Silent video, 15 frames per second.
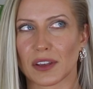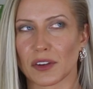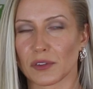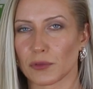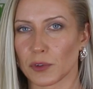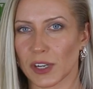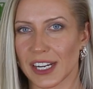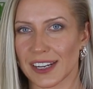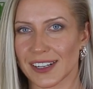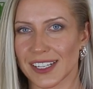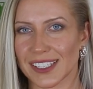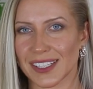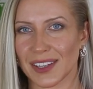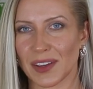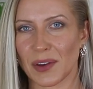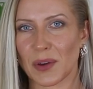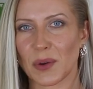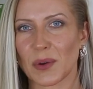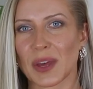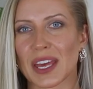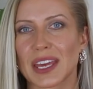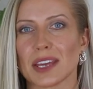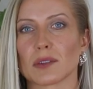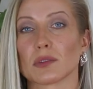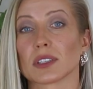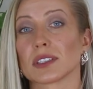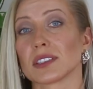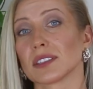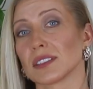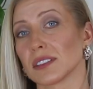4 years ago, it
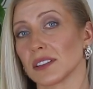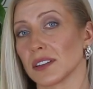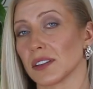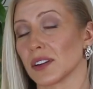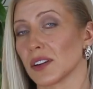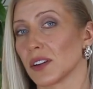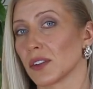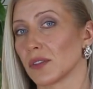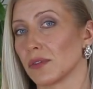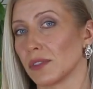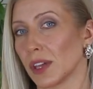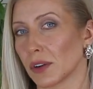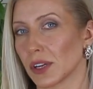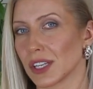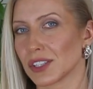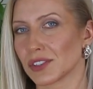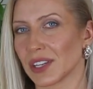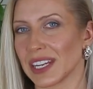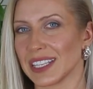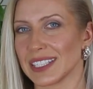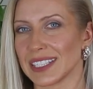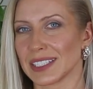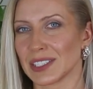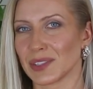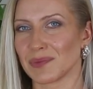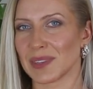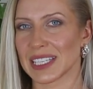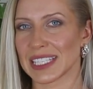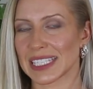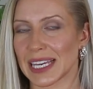was very trendy to
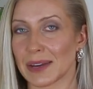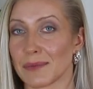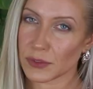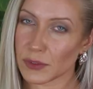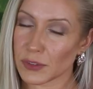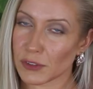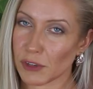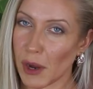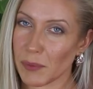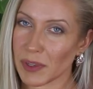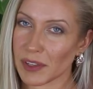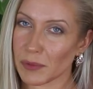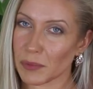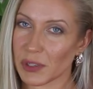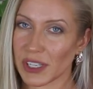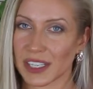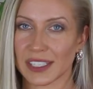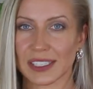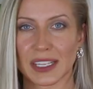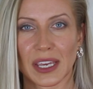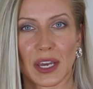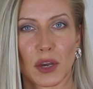mix up tropical print